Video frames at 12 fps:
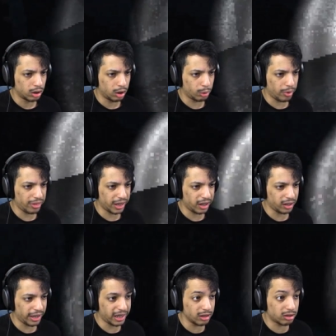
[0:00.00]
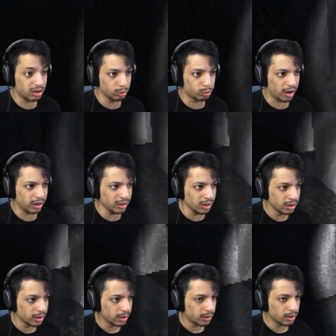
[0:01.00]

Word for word: Oh, what the hell? I can still run?